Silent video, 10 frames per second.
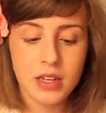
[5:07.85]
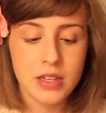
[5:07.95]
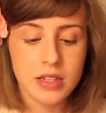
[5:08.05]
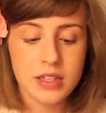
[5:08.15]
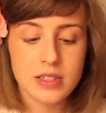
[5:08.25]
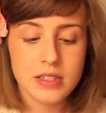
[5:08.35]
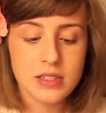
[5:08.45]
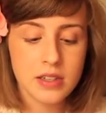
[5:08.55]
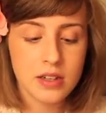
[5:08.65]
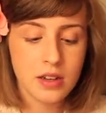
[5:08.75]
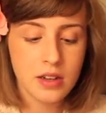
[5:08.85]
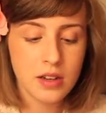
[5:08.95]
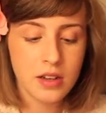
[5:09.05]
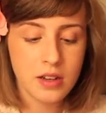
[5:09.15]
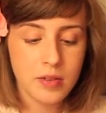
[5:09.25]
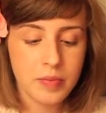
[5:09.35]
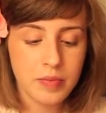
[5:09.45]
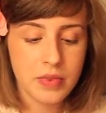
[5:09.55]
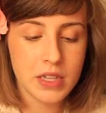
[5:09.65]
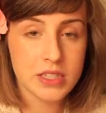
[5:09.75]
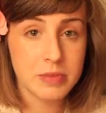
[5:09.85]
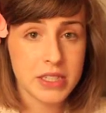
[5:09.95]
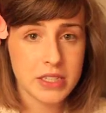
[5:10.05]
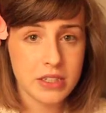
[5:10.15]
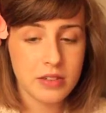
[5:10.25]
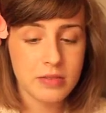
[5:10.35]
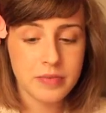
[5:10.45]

at least a semester.